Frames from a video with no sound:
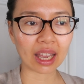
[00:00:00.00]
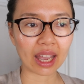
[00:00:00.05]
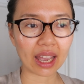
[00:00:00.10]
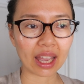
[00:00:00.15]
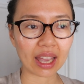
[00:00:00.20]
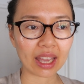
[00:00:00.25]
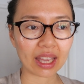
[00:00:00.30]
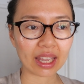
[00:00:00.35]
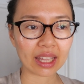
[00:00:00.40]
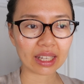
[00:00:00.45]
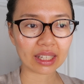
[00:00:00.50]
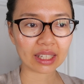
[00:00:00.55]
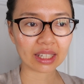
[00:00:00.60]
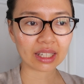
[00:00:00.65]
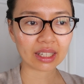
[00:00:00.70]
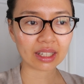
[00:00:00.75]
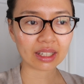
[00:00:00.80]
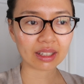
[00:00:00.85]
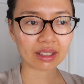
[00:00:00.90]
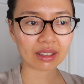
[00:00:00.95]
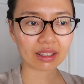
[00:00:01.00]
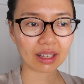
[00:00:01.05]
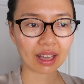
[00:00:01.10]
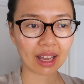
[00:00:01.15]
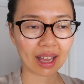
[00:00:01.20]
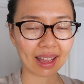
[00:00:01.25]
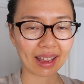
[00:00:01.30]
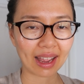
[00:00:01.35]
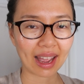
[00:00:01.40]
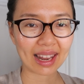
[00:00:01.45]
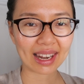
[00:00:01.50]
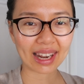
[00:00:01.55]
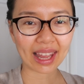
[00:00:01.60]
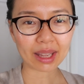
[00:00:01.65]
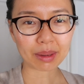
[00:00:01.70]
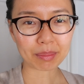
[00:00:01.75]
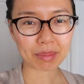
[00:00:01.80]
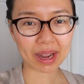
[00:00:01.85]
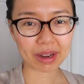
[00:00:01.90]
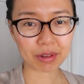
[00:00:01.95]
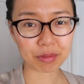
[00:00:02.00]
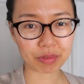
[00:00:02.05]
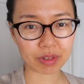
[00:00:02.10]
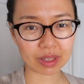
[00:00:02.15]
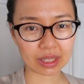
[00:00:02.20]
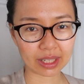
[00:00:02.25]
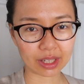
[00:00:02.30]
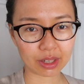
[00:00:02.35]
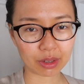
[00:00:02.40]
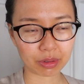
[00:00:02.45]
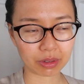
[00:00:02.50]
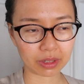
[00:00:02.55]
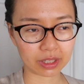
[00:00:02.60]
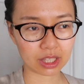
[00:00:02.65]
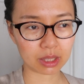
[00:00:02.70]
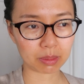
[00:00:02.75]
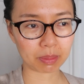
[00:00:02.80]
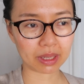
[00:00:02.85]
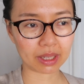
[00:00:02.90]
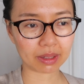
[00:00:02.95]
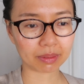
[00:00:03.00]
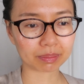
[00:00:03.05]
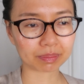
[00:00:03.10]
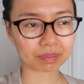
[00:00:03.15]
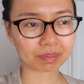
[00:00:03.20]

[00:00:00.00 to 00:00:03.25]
and I like mine really crispy.